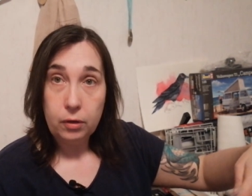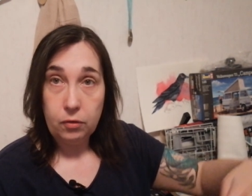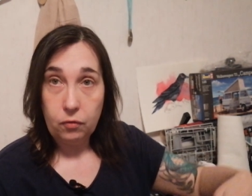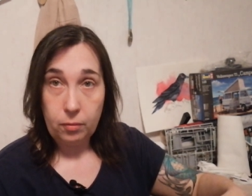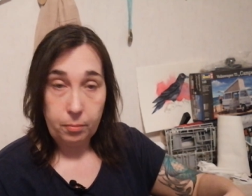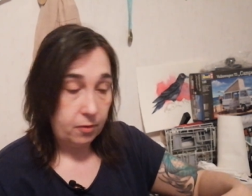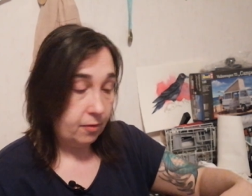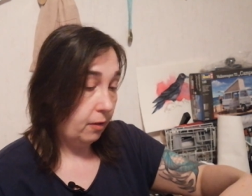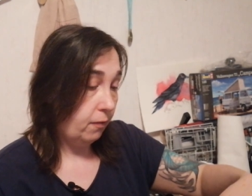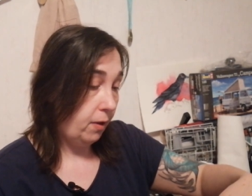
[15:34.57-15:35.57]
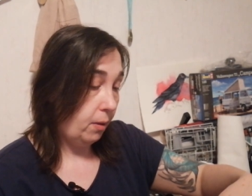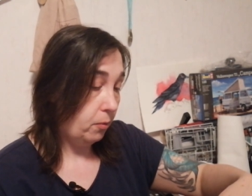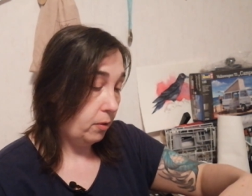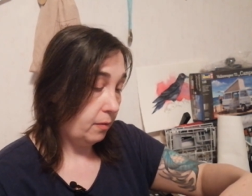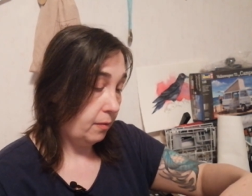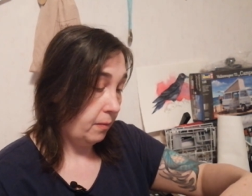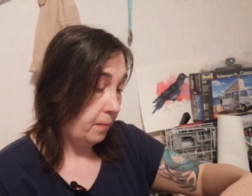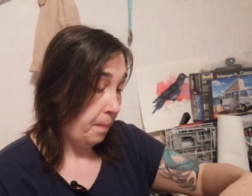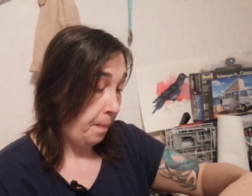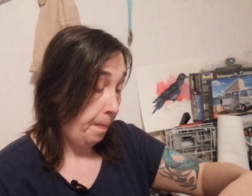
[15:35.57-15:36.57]
It's from Mystic Fabrics.
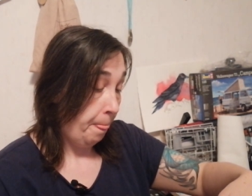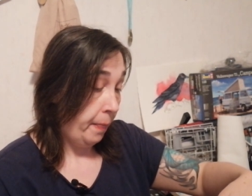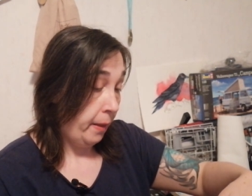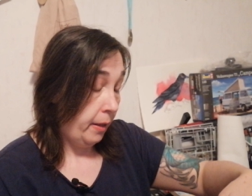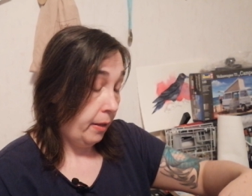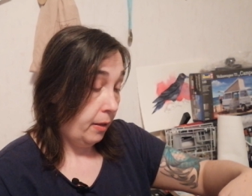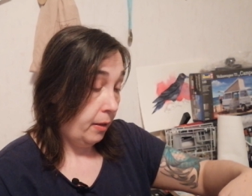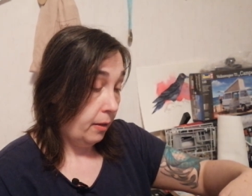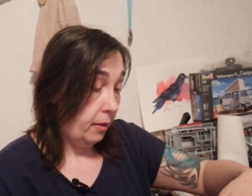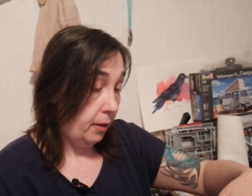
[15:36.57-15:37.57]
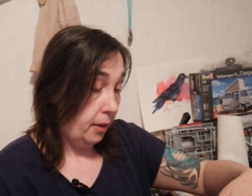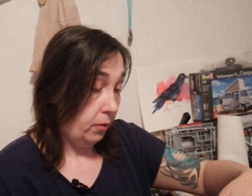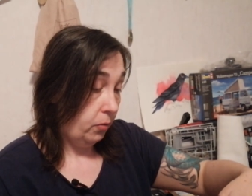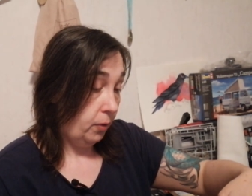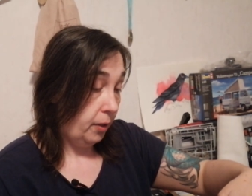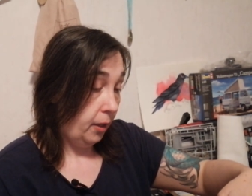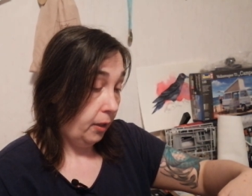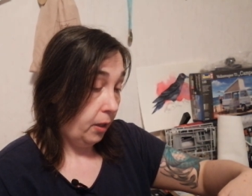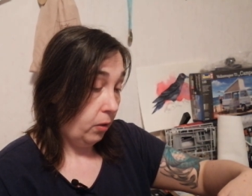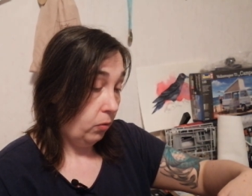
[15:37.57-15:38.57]
Yeah,
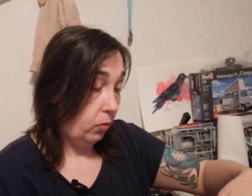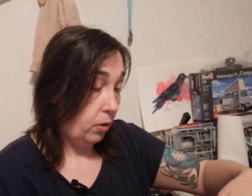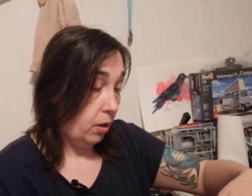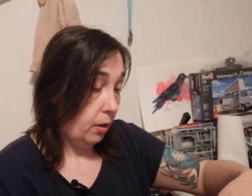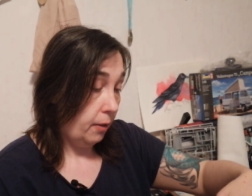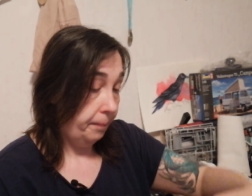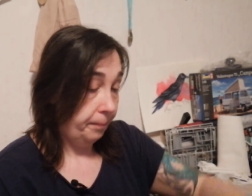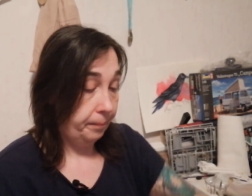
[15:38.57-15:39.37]
28 count Lugana.